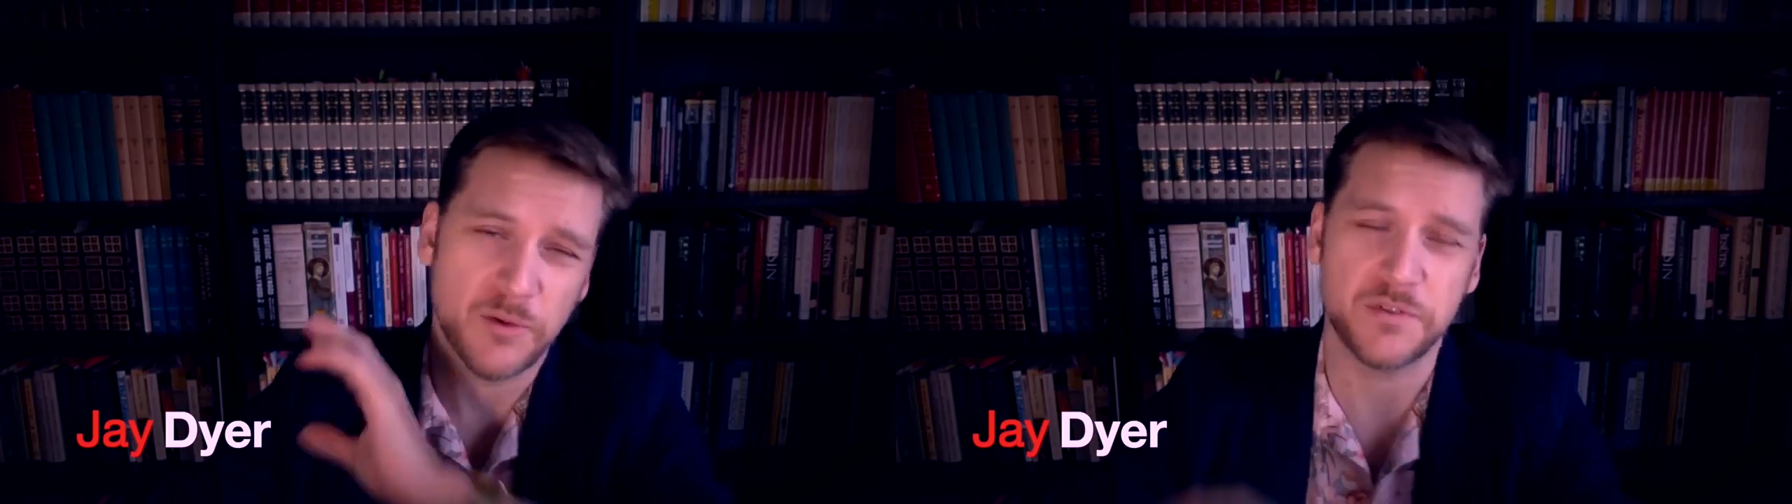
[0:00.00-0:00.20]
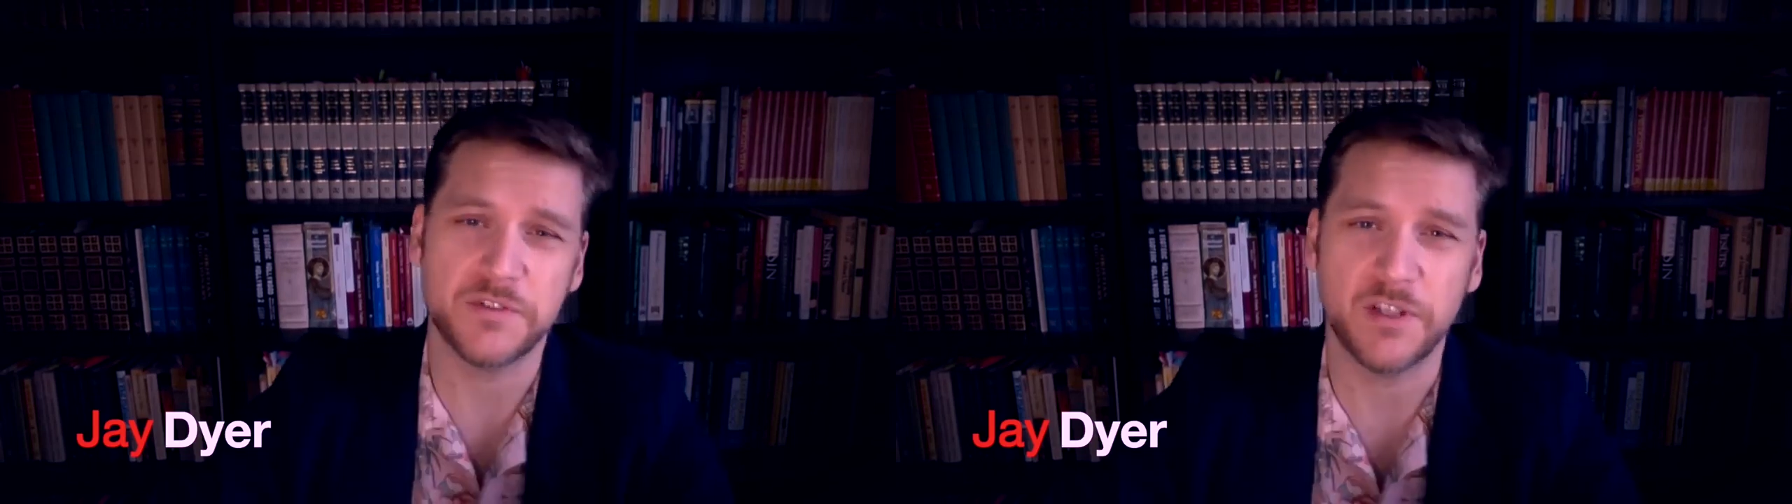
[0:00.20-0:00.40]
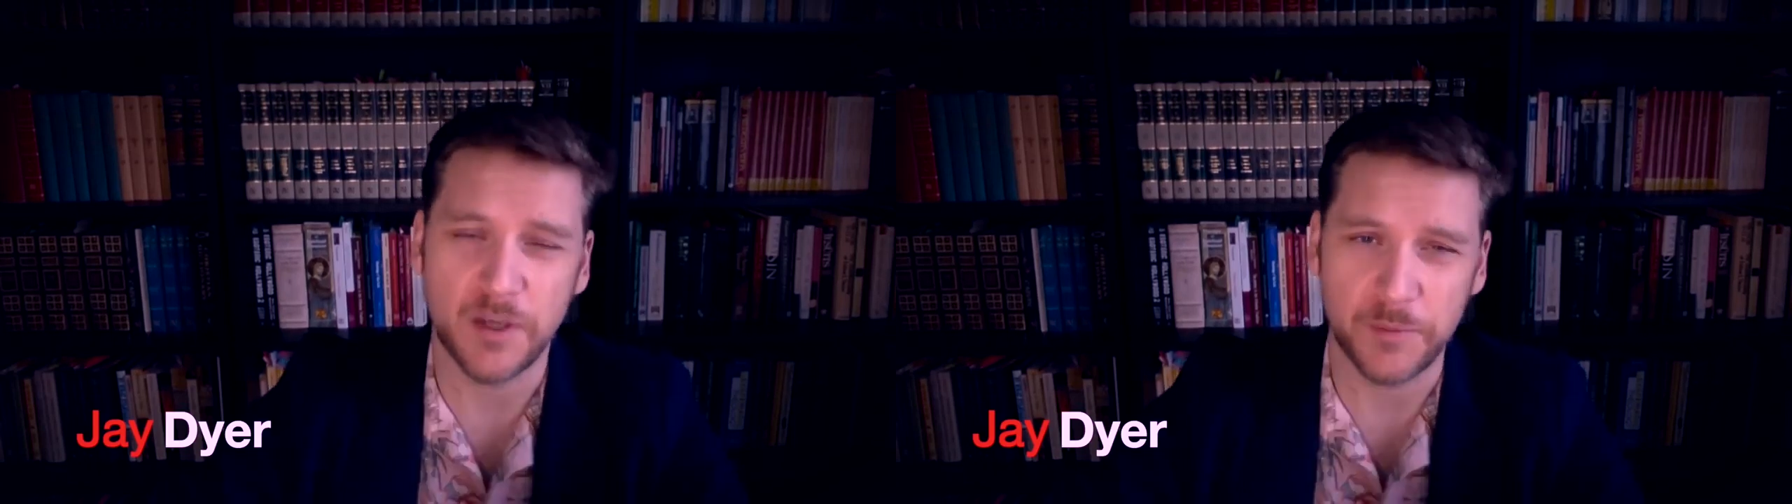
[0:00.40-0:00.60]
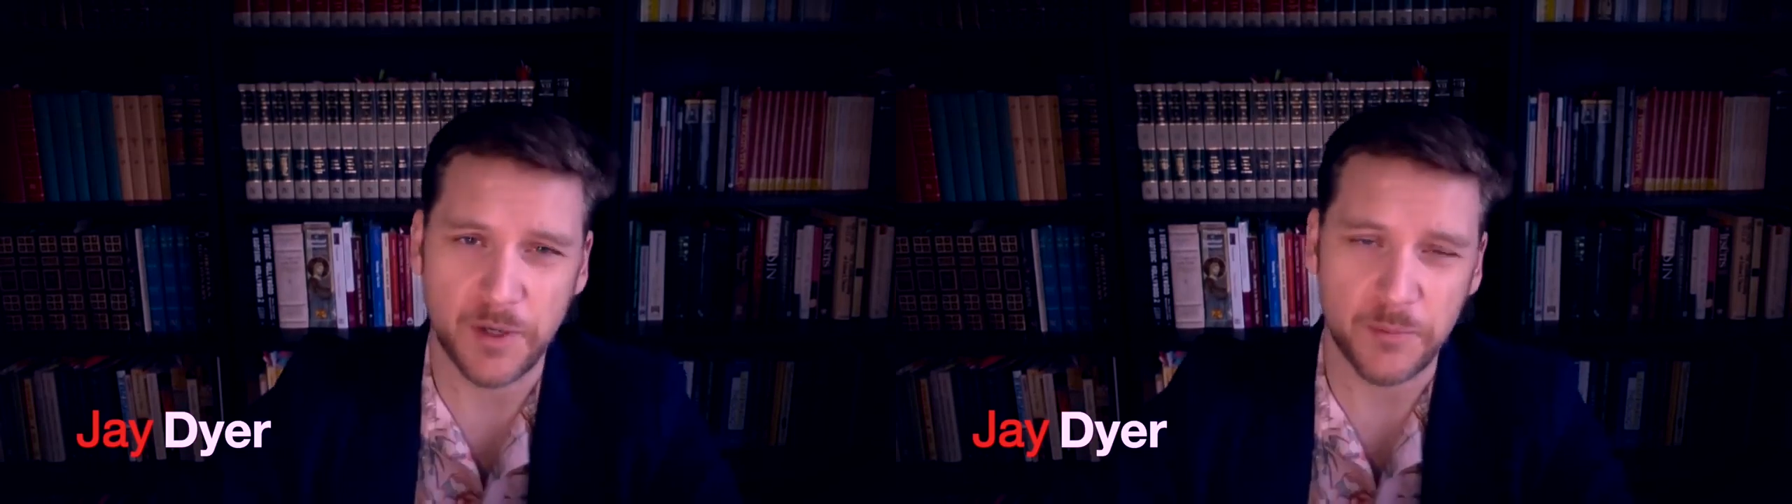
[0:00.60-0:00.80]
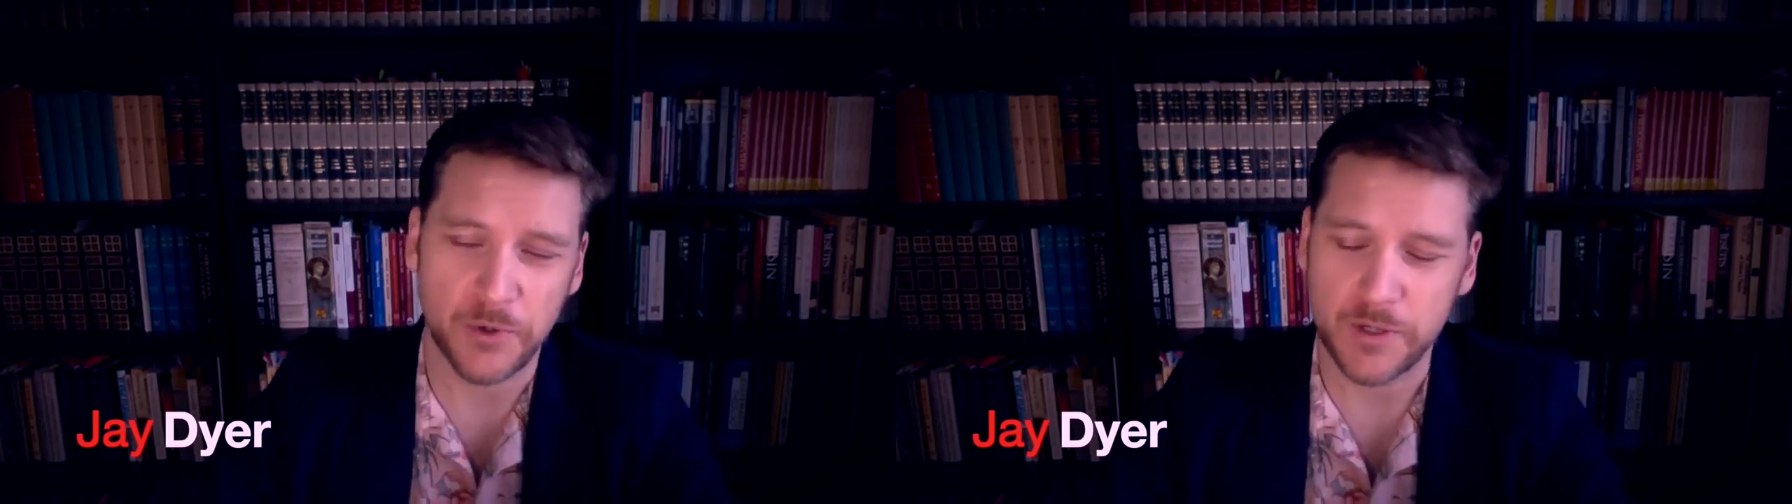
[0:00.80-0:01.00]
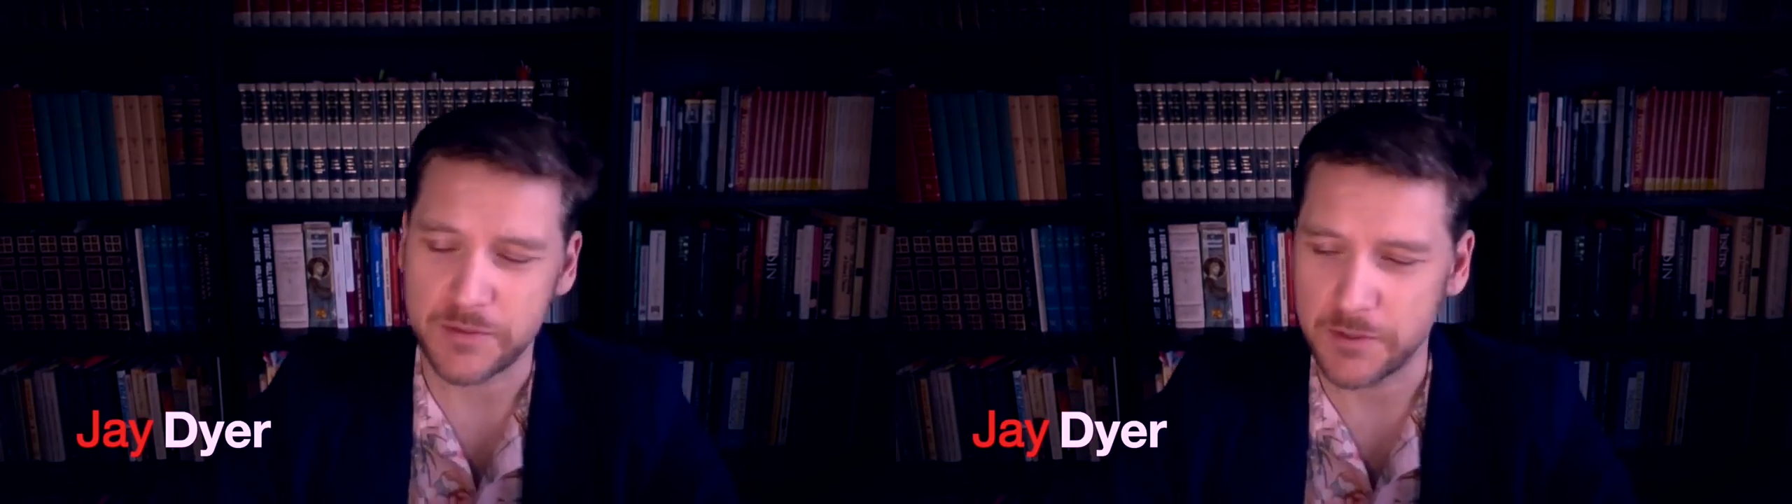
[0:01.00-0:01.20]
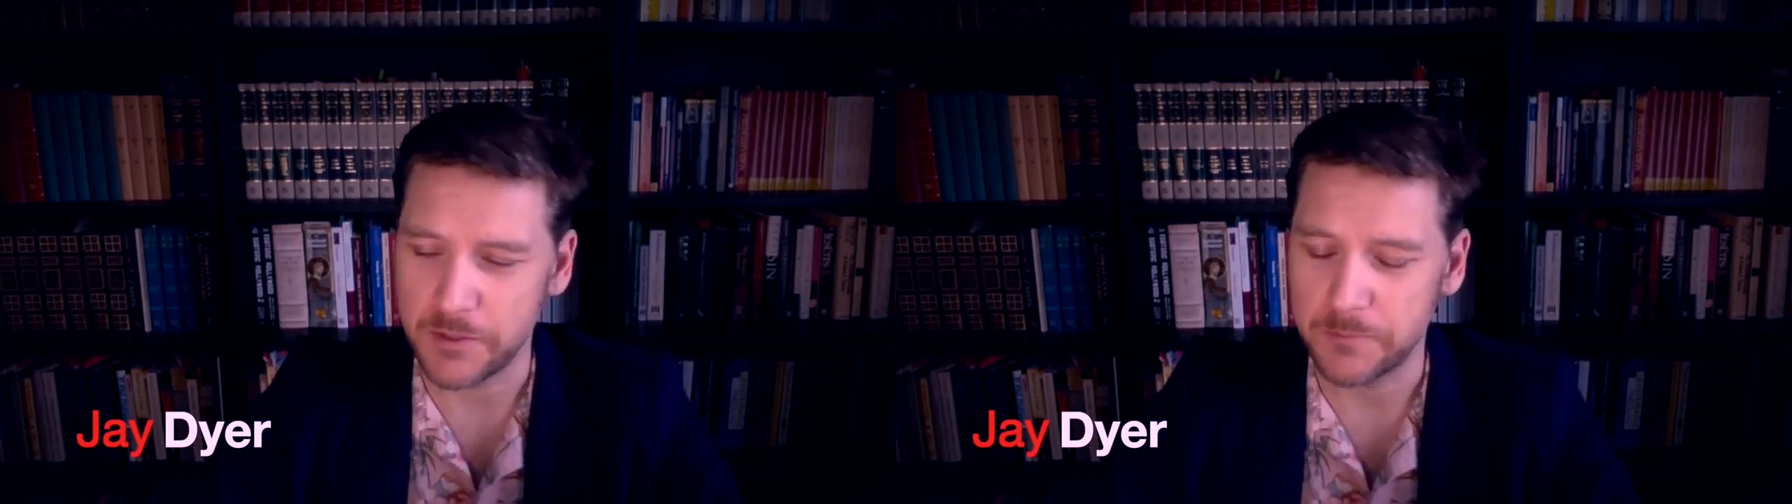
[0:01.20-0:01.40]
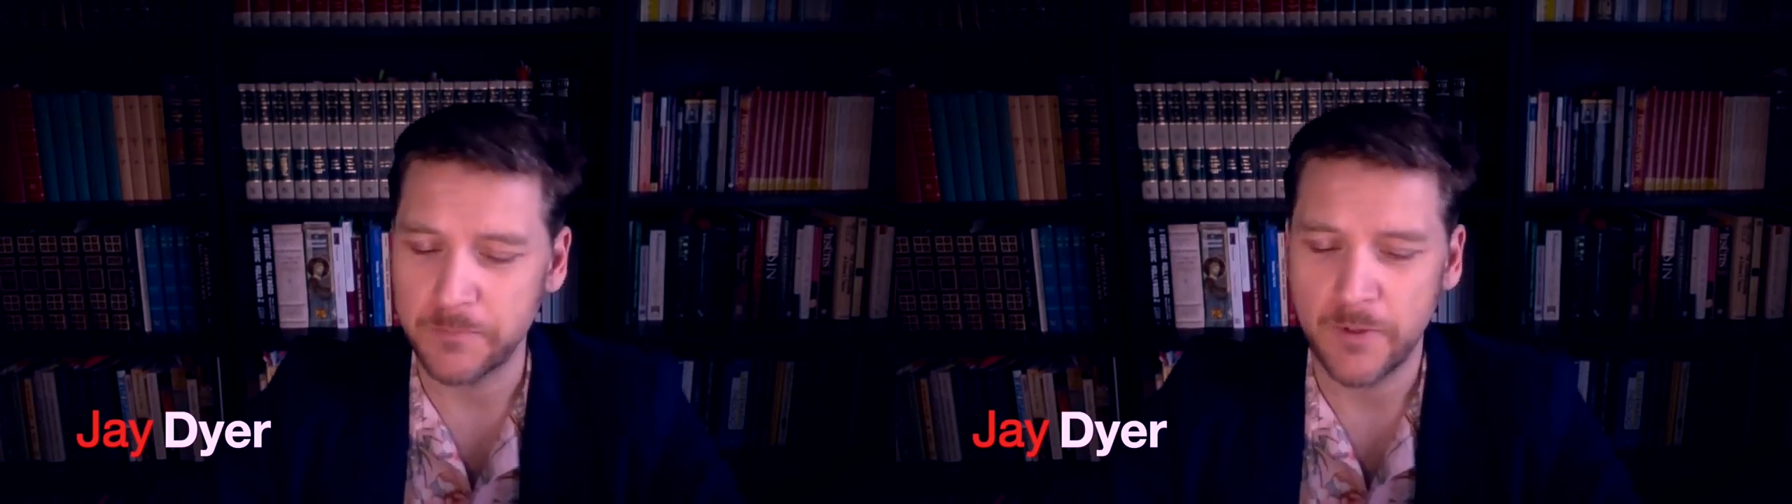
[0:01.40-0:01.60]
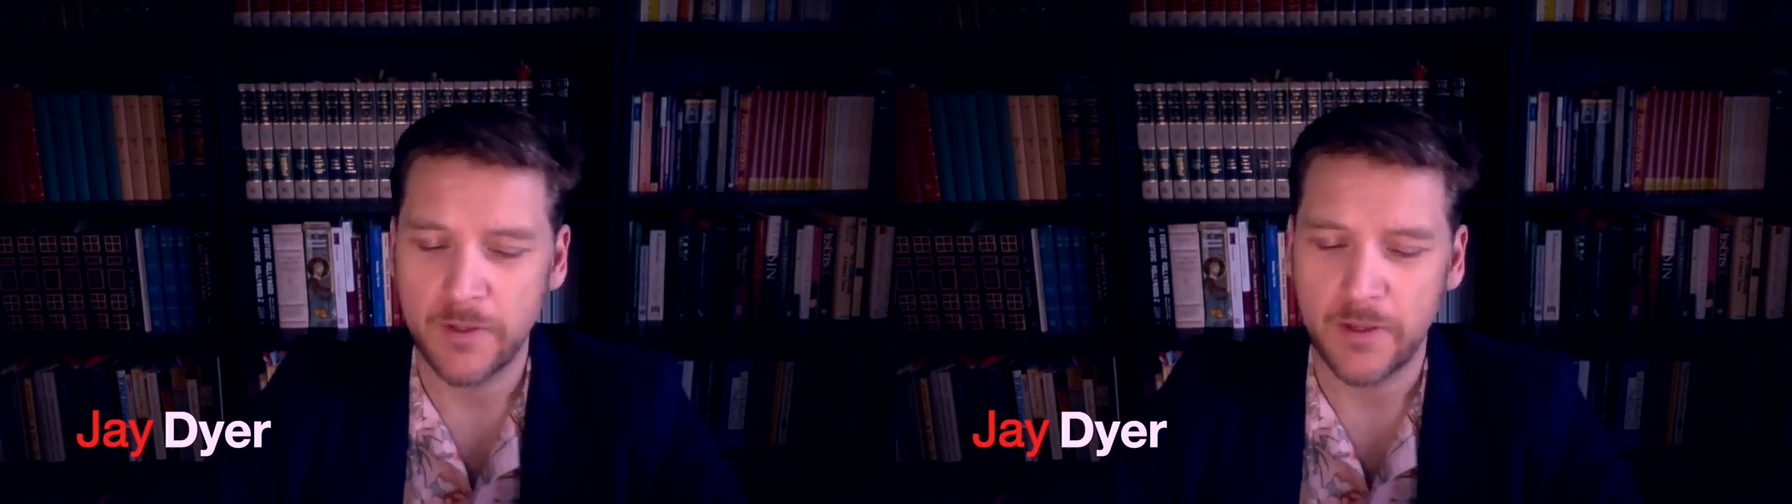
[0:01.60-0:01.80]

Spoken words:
that we'll see coming up pretty soon.